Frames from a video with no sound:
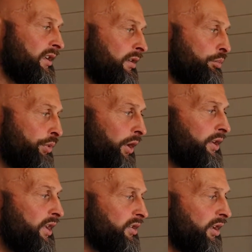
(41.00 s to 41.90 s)

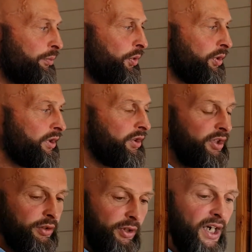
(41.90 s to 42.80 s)
Protein's an important
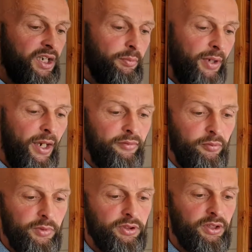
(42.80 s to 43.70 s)
consideration, perhaps for
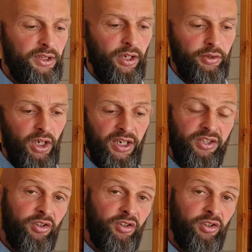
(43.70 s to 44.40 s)
milking cow diets,